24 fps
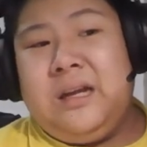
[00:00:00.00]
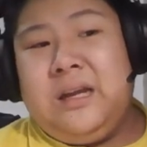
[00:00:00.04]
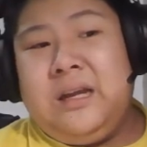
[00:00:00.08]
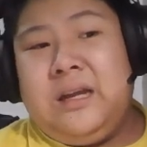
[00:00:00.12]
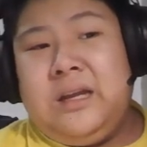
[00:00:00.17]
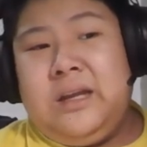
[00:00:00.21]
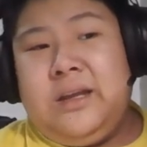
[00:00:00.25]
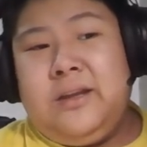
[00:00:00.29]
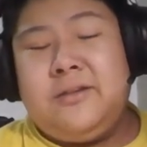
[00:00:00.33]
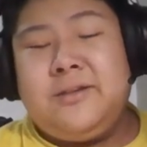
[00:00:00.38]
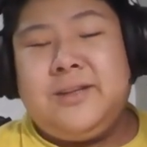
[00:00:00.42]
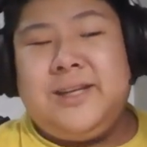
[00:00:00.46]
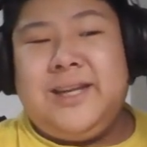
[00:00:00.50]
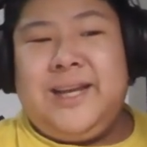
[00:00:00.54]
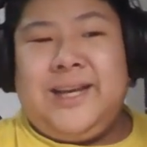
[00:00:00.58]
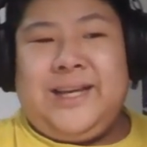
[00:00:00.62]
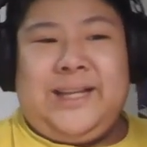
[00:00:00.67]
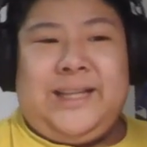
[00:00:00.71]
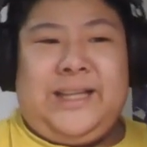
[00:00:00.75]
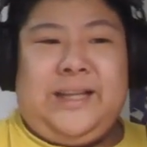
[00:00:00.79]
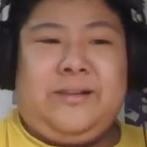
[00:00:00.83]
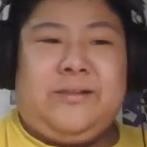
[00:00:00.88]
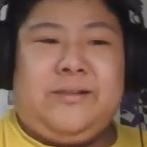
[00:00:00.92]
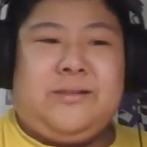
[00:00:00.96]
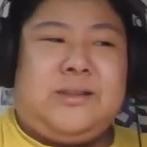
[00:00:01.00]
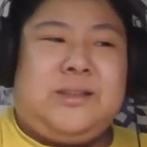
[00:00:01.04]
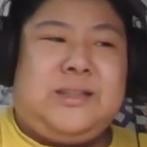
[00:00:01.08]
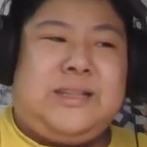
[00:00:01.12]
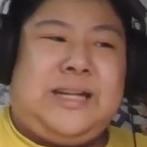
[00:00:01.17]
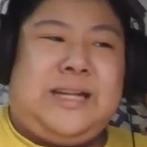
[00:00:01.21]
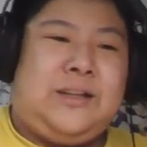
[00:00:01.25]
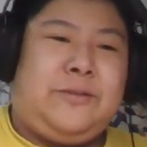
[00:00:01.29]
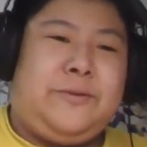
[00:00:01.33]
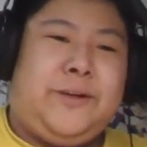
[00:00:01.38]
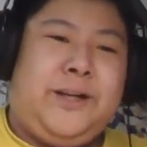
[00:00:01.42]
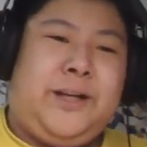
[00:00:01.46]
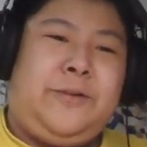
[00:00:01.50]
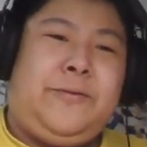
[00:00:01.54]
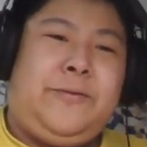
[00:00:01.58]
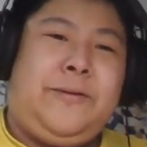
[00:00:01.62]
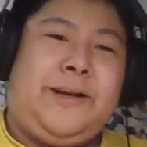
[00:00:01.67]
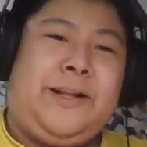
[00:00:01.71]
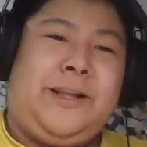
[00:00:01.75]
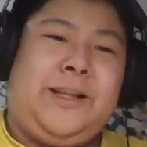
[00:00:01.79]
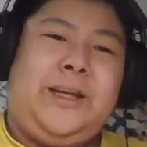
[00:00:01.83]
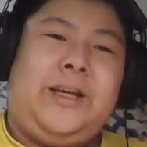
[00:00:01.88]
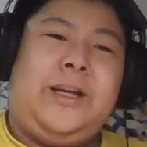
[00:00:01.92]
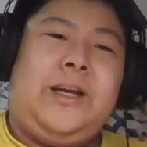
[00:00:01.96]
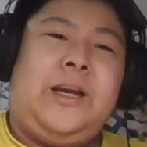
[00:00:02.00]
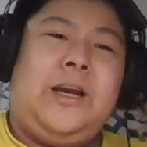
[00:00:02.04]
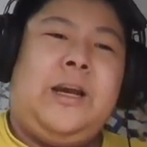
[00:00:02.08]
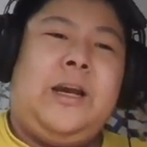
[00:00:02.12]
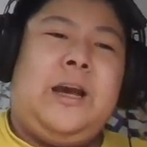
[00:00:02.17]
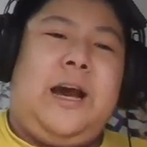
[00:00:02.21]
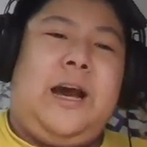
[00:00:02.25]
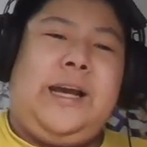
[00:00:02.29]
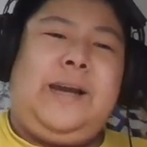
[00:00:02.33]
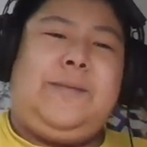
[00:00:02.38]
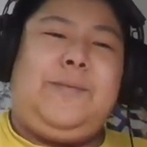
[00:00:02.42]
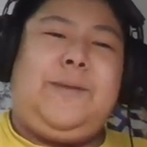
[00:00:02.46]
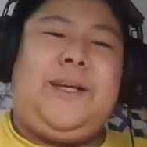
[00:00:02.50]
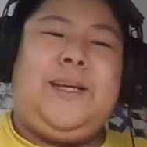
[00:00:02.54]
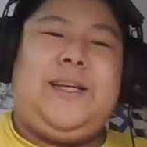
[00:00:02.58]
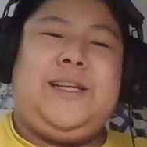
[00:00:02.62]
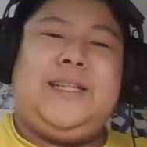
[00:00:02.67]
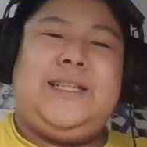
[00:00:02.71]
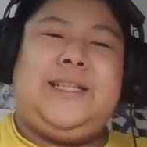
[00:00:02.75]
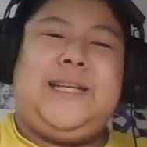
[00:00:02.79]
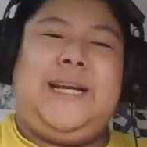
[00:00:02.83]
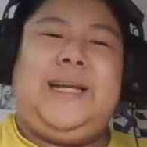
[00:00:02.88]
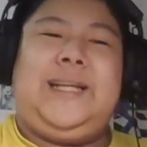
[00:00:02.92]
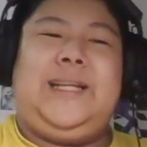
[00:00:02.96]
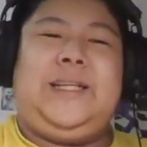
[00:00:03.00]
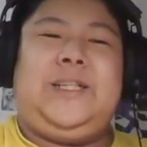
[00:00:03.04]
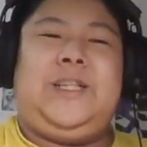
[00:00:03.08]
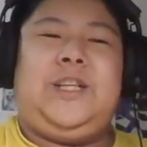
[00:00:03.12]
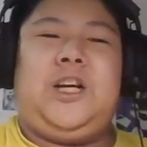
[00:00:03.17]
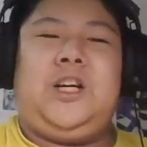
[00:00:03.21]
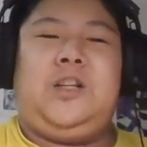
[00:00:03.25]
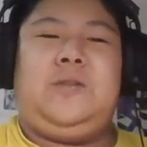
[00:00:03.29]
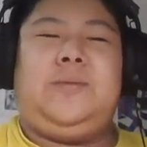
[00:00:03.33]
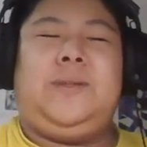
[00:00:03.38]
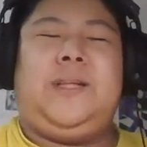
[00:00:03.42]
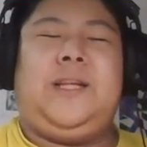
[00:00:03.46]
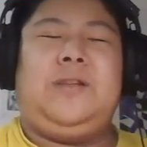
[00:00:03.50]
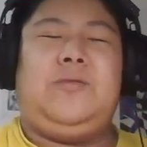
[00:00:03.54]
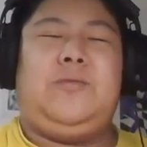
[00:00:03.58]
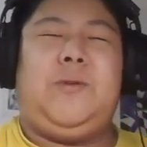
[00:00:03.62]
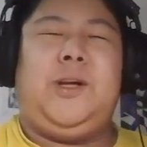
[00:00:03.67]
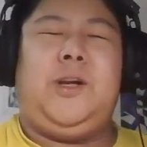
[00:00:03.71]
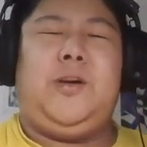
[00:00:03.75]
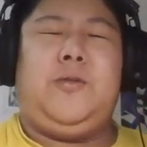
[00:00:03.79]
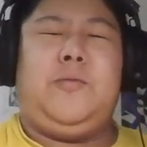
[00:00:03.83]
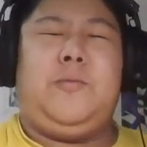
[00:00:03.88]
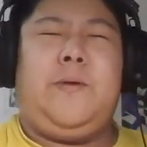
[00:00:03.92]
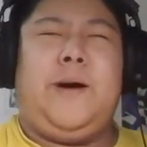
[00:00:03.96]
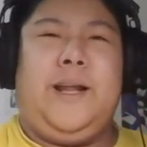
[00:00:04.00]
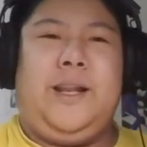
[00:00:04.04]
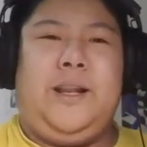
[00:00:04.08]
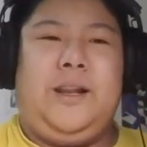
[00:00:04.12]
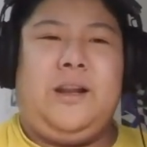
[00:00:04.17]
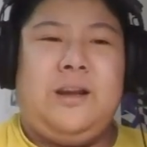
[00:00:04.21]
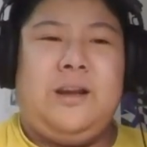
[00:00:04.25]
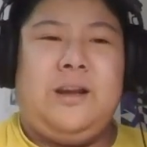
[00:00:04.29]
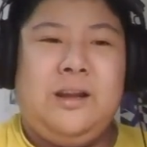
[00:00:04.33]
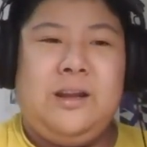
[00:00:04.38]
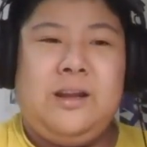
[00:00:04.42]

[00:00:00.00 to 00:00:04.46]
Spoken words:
Usually I can think of stats really quickly. I kept thinking Sandy Shocks, but that's 101.